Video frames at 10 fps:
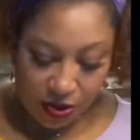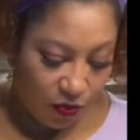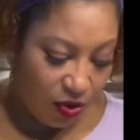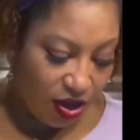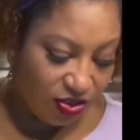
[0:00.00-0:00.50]

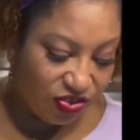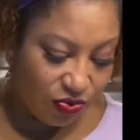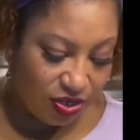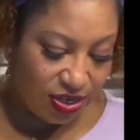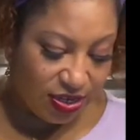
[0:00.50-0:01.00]
We also
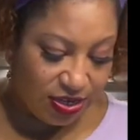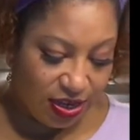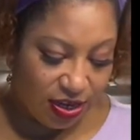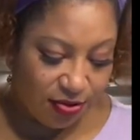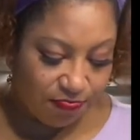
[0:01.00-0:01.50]
need
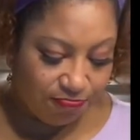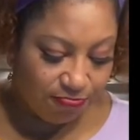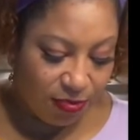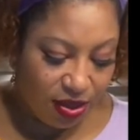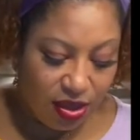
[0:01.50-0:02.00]

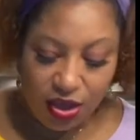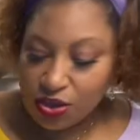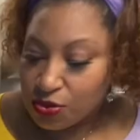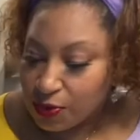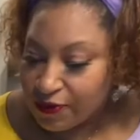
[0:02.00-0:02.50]

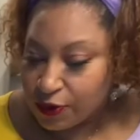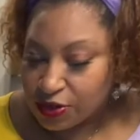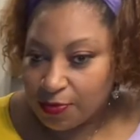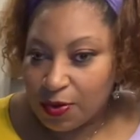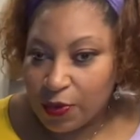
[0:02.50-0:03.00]
3/4
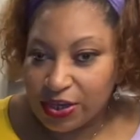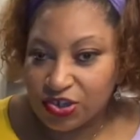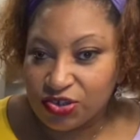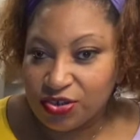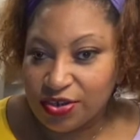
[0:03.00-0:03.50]
cup of white
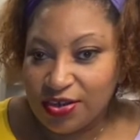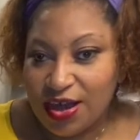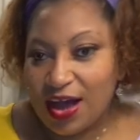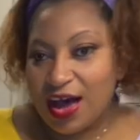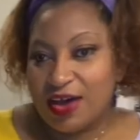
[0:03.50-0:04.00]
sugar,
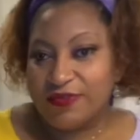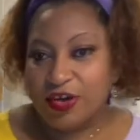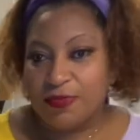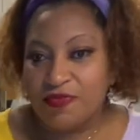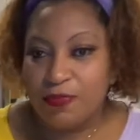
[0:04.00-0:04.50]
half
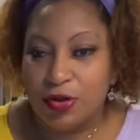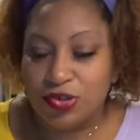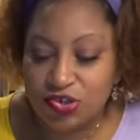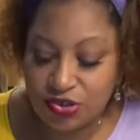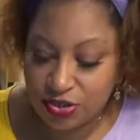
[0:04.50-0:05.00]
cup of brown
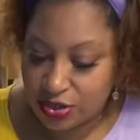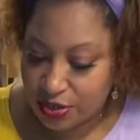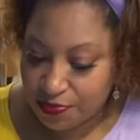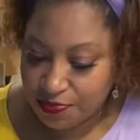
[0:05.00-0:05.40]
sugar,